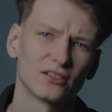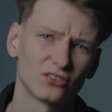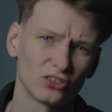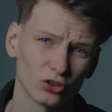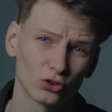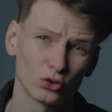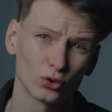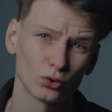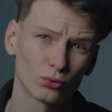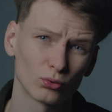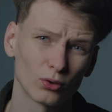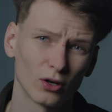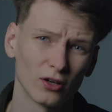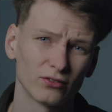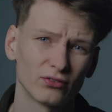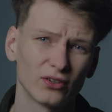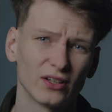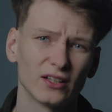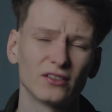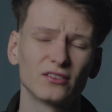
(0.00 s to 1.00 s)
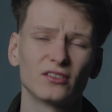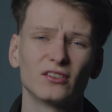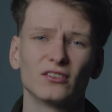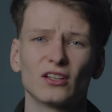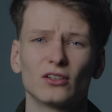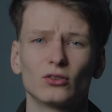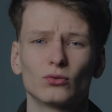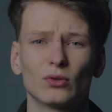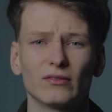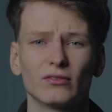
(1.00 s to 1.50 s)
I still shoot RAW files
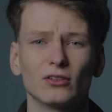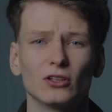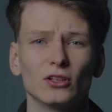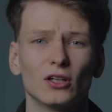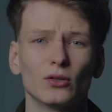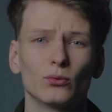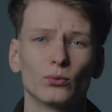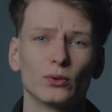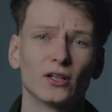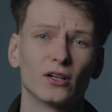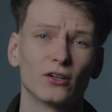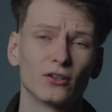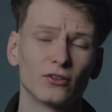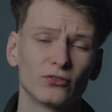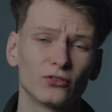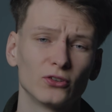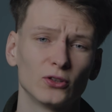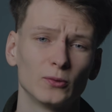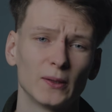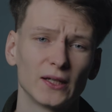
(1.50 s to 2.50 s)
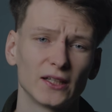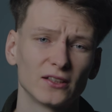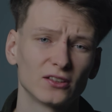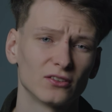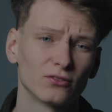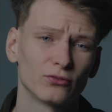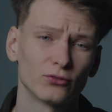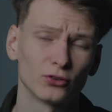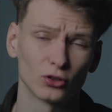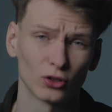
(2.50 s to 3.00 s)
since I travel a lot with other filmmakers
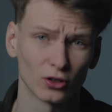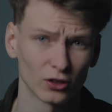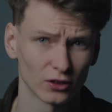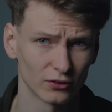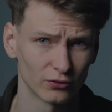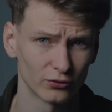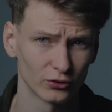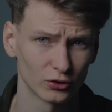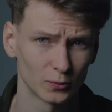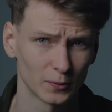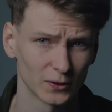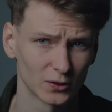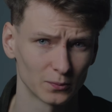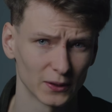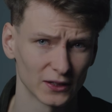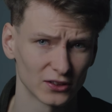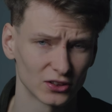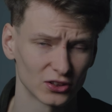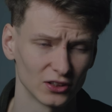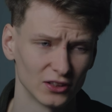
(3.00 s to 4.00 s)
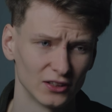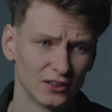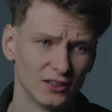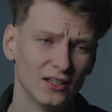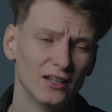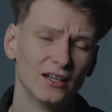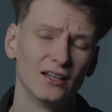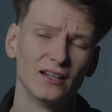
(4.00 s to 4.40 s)
and photographers especially,